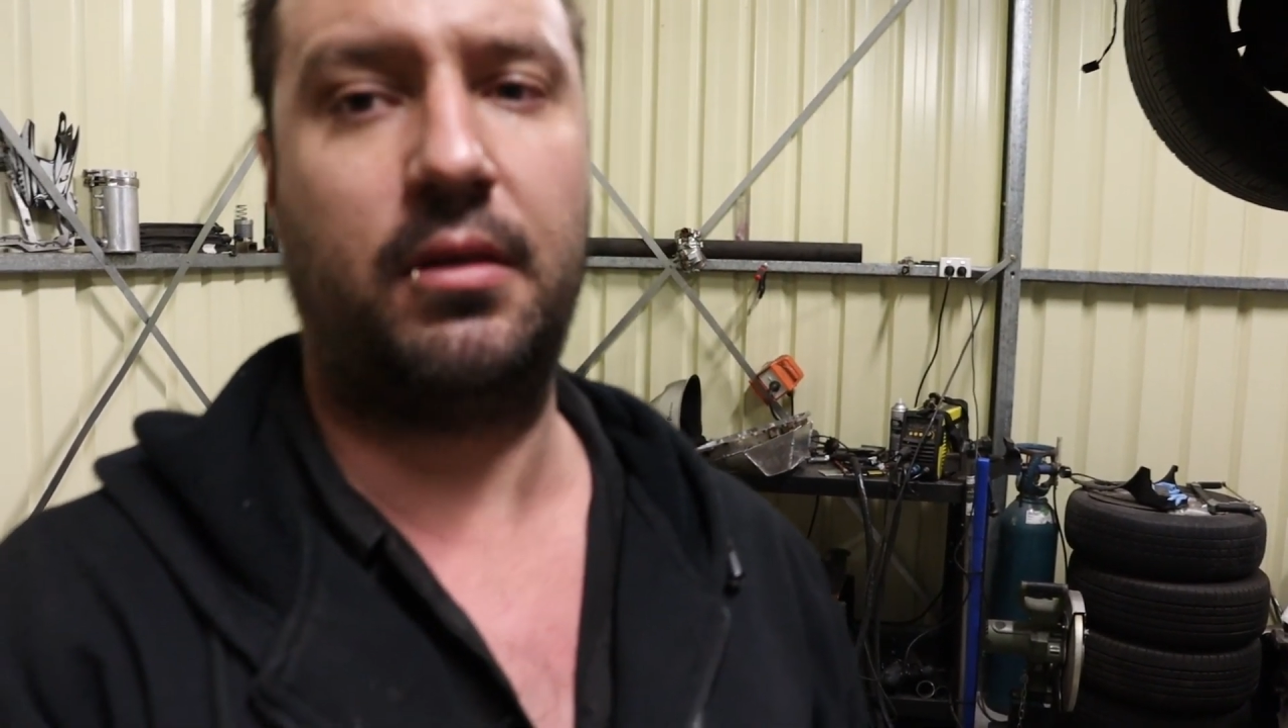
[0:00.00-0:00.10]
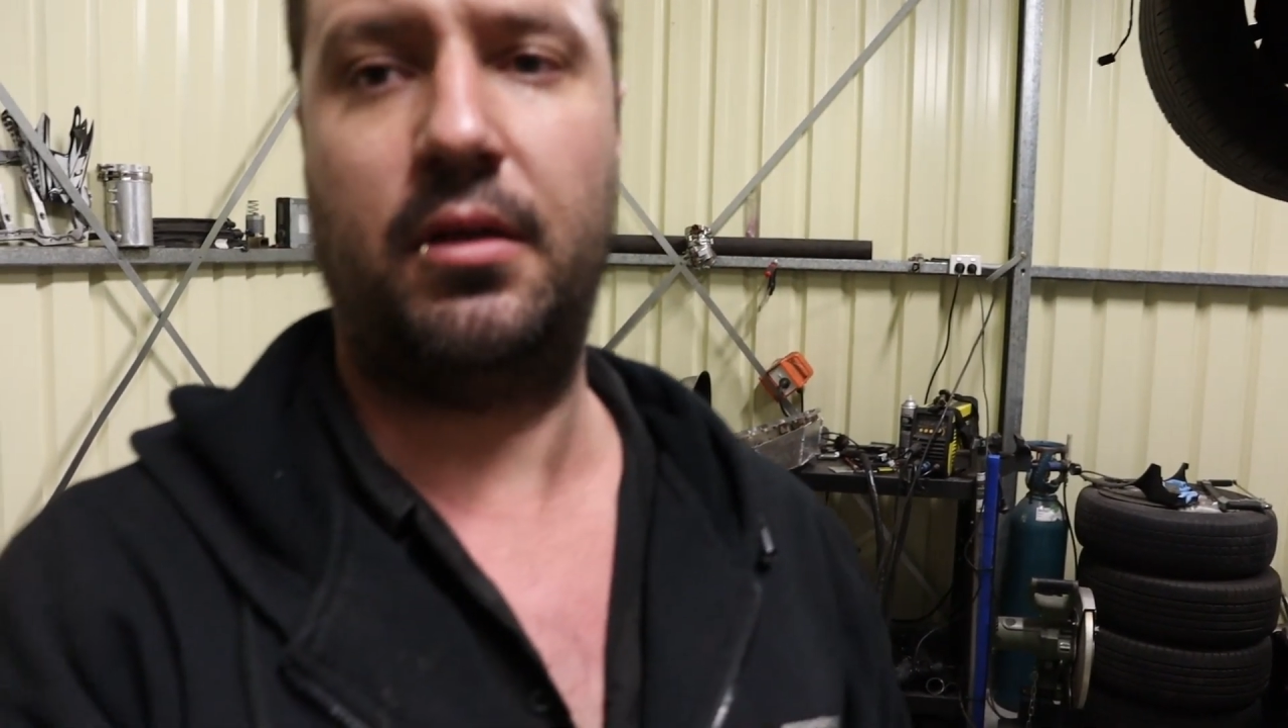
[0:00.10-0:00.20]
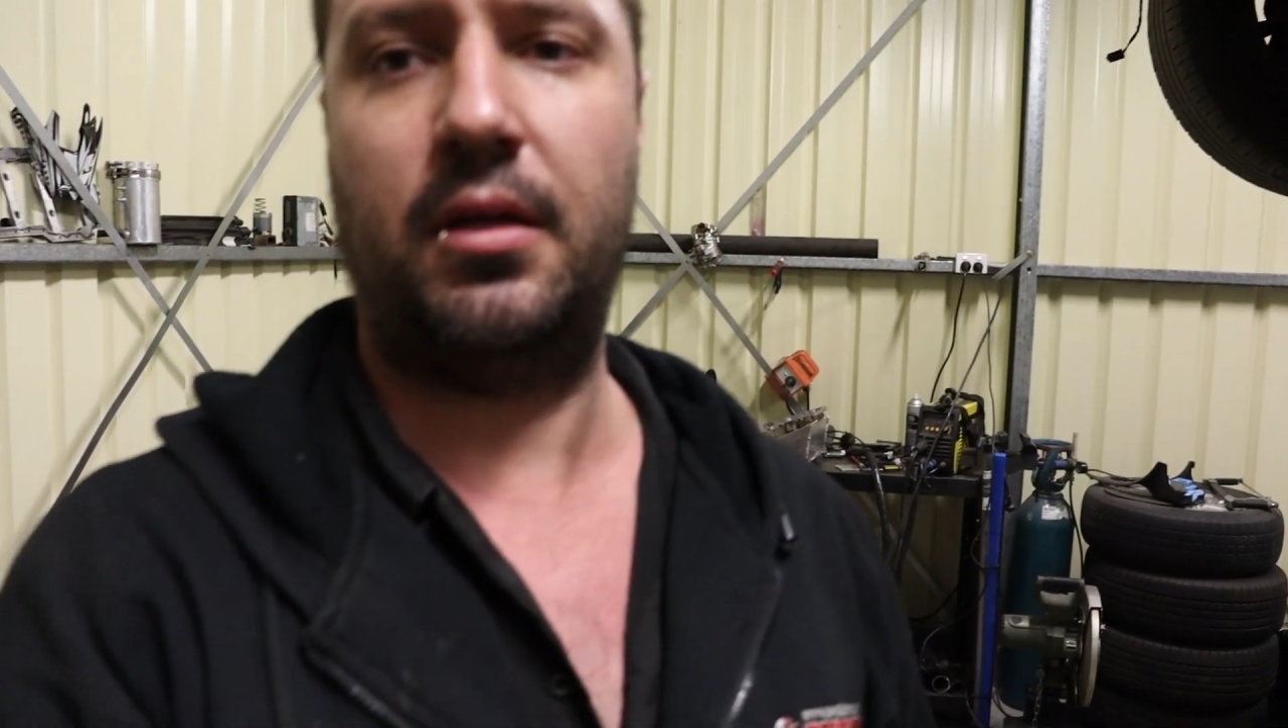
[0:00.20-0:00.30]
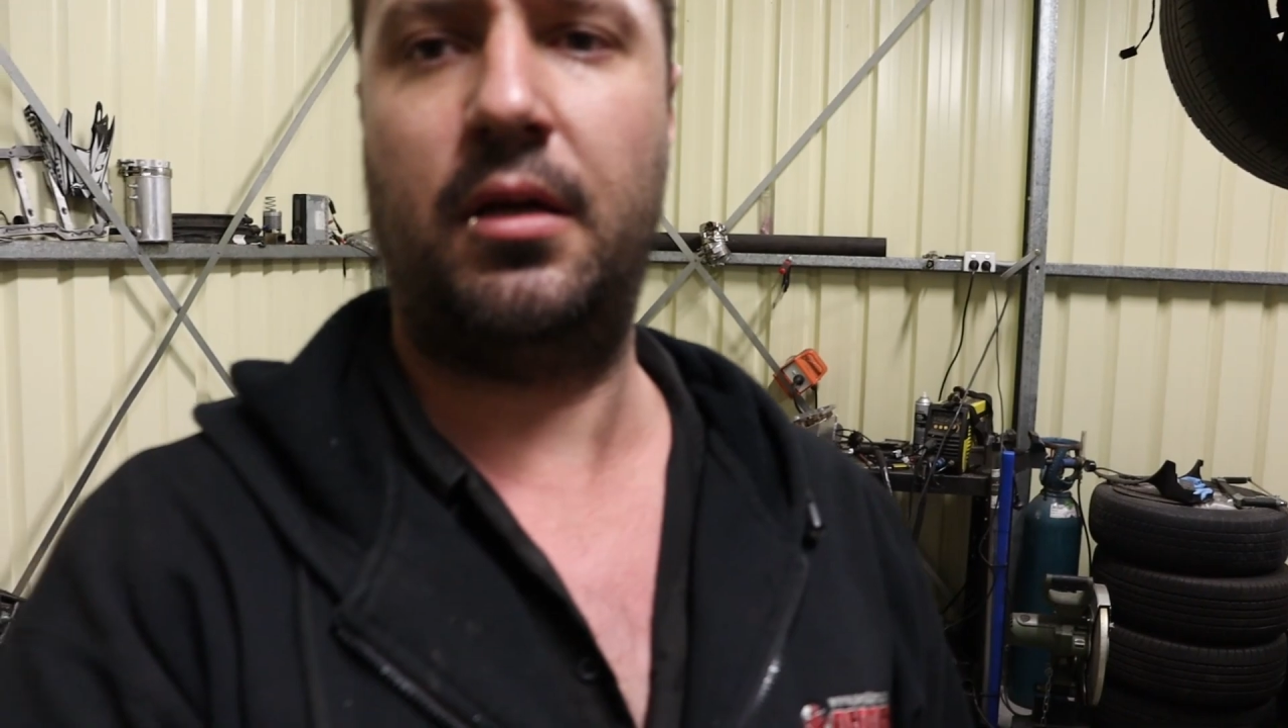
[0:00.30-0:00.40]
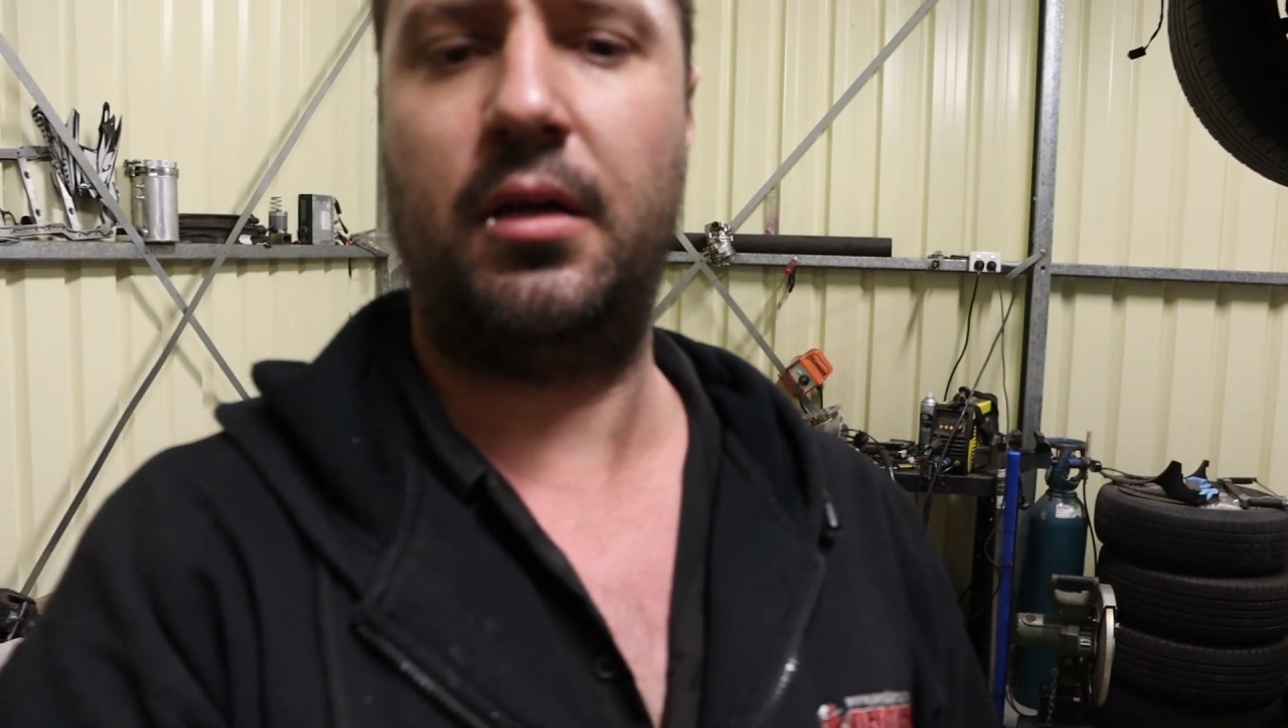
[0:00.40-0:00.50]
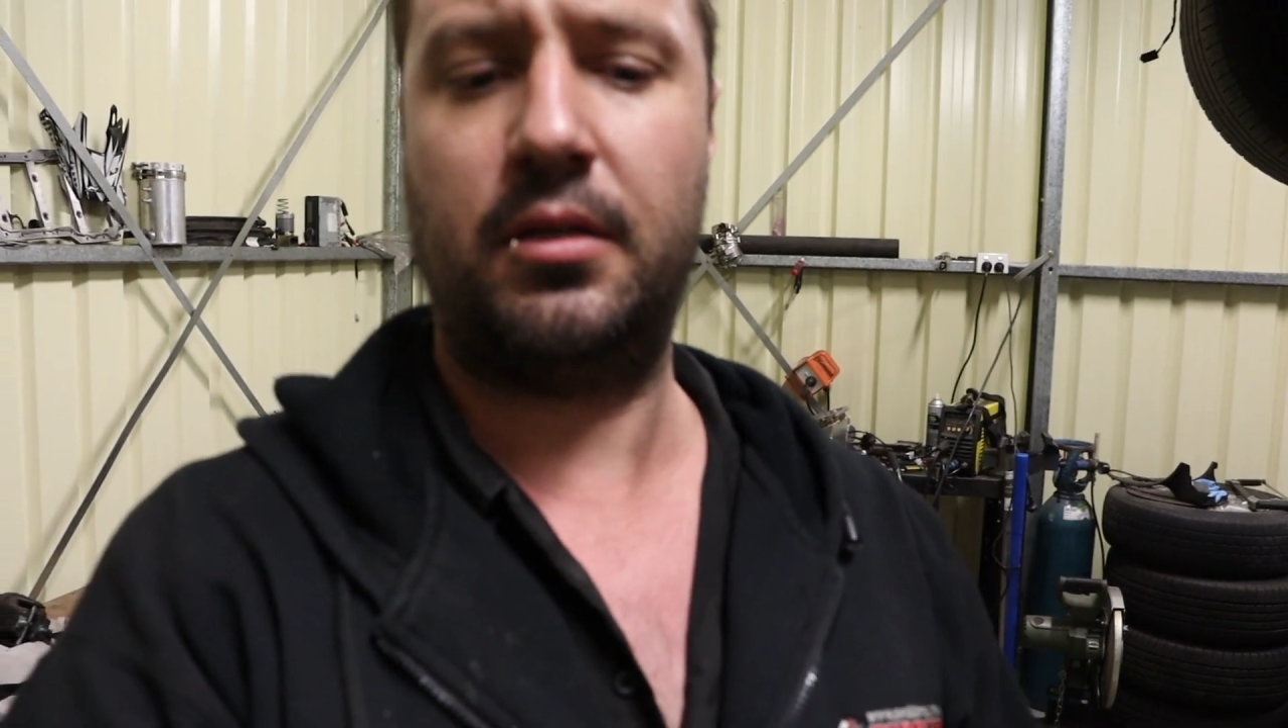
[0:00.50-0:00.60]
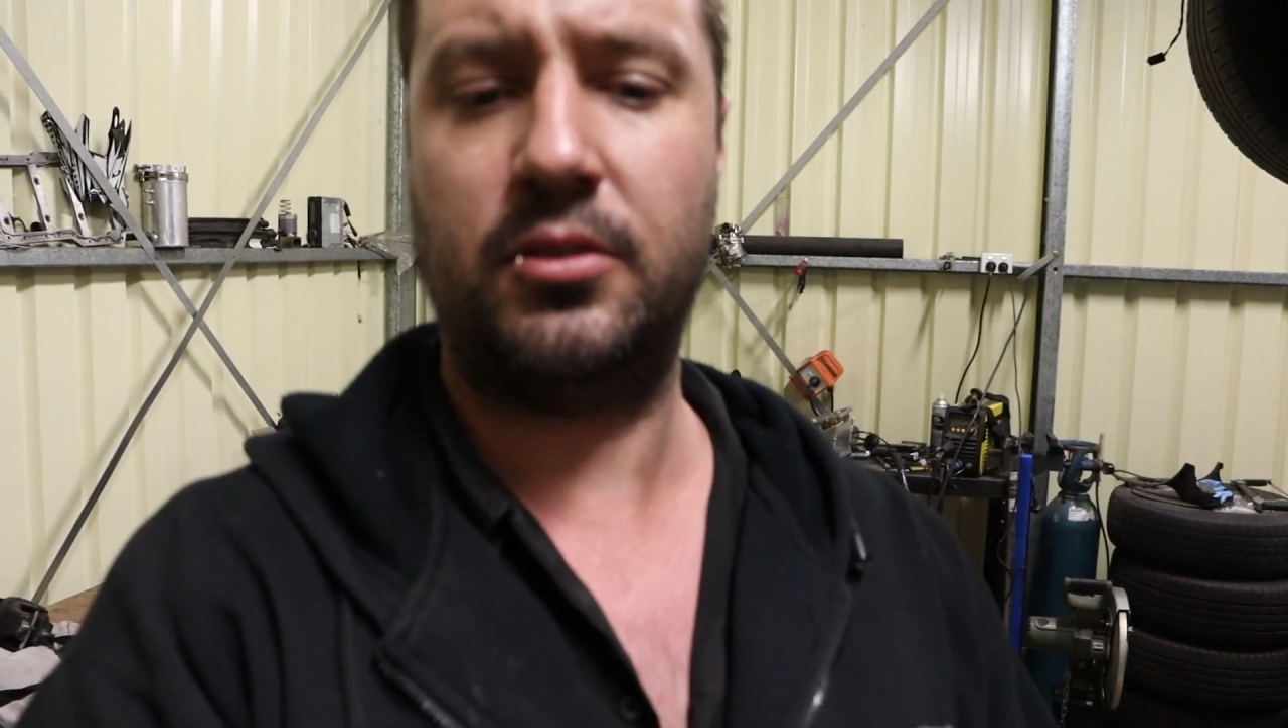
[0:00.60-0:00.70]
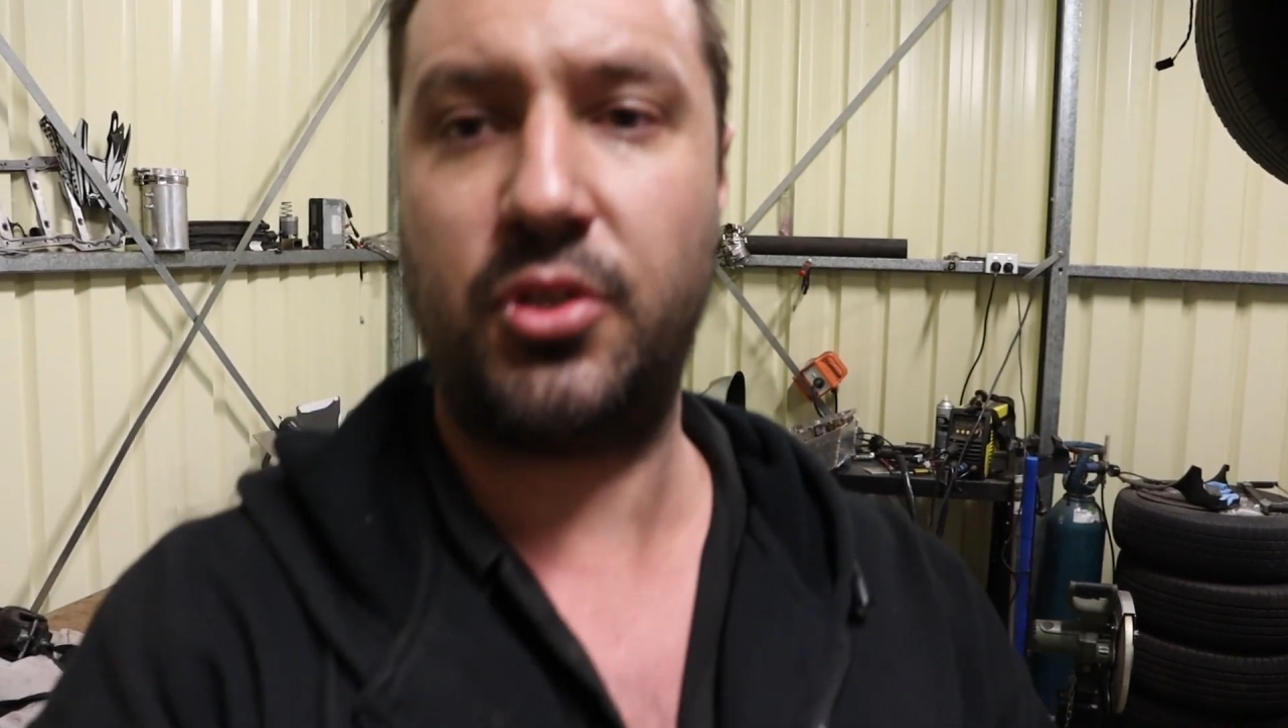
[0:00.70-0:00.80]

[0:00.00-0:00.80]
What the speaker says: I'm going to